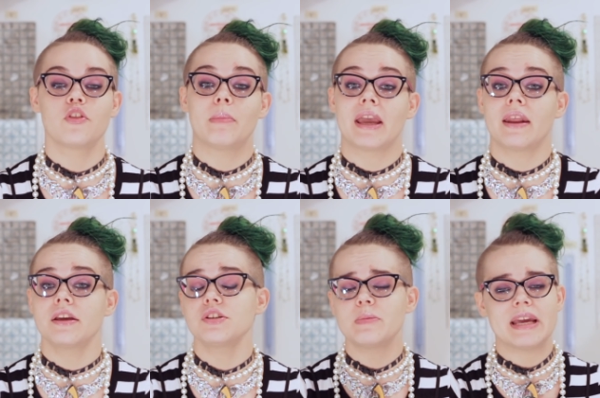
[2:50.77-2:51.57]
Though my
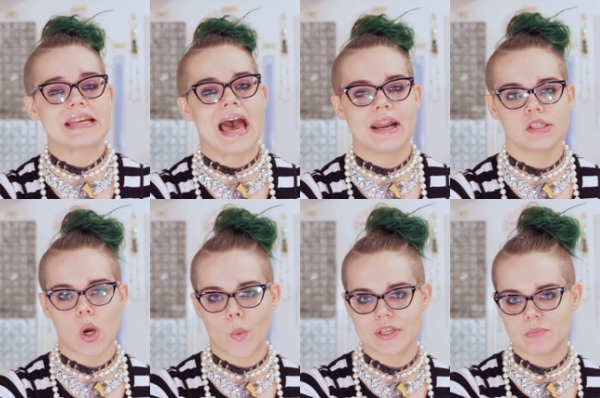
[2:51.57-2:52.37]
connection to my dad has
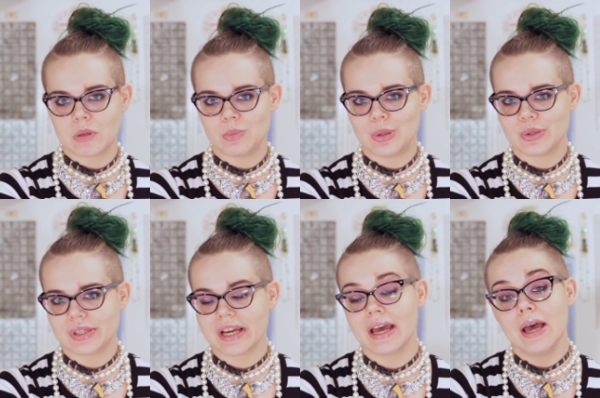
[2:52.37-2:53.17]
always been
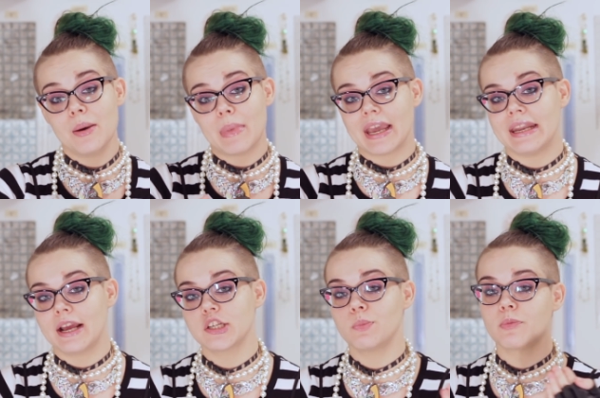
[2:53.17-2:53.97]
music, my
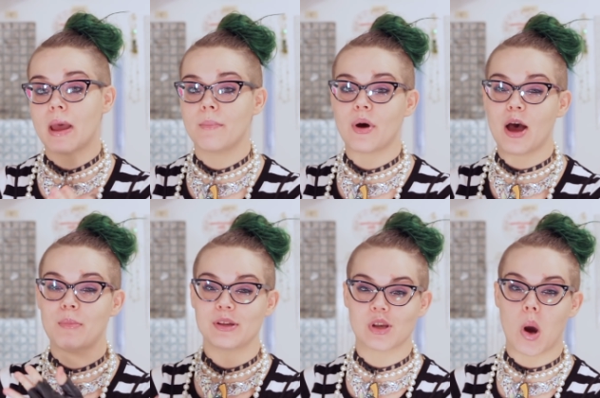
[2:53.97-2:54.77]
connection with my
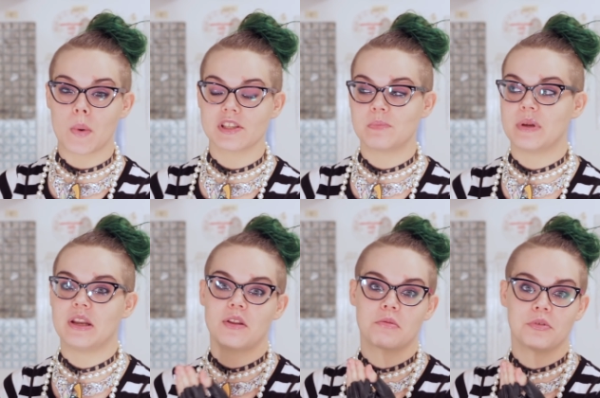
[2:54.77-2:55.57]
mom has always
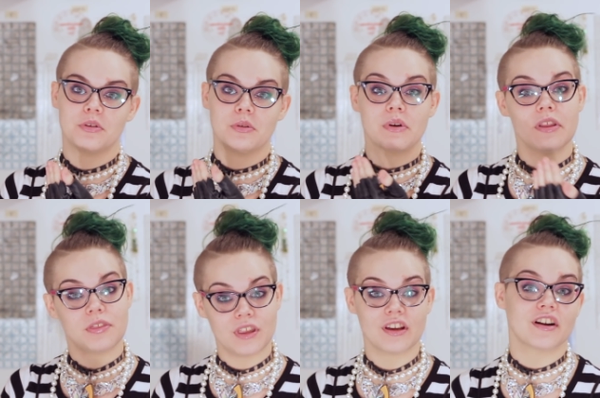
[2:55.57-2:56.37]
been through
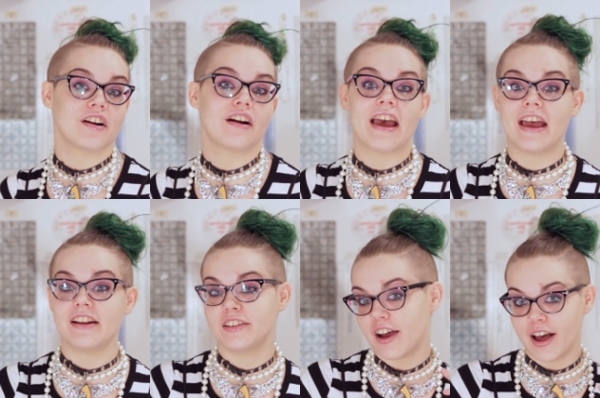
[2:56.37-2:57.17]
theater
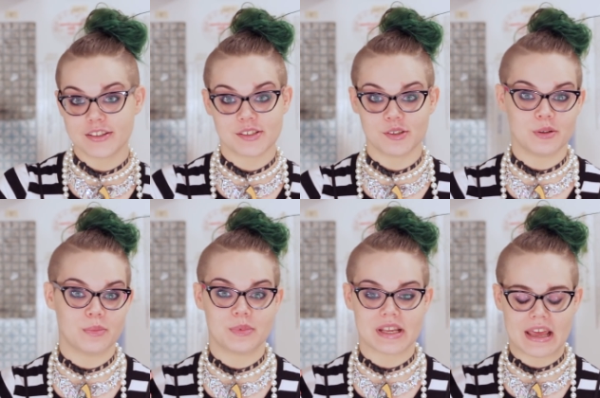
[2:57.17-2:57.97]
and
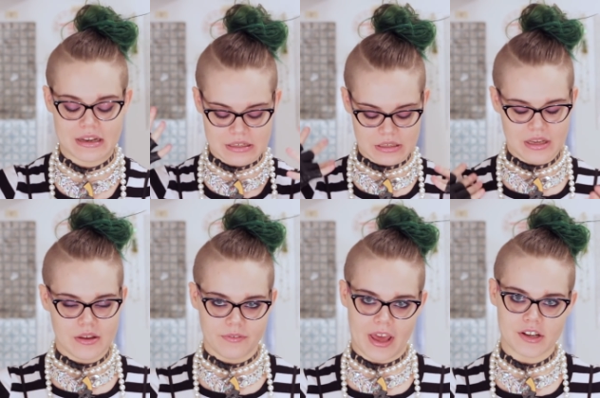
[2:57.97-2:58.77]
costumes and
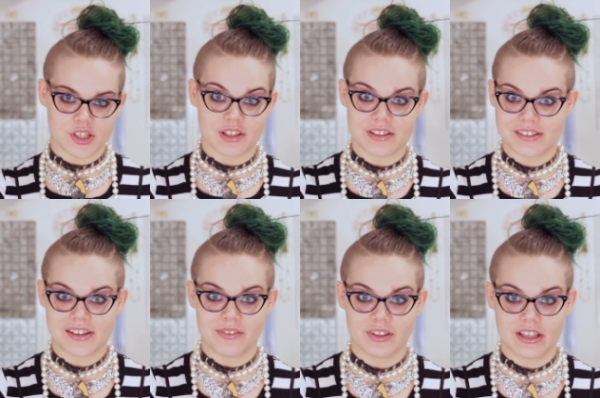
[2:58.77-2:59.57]
fashion,
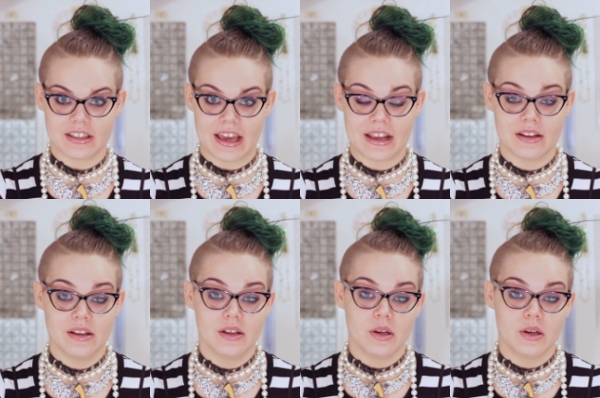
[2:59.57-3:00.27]
stuff like that.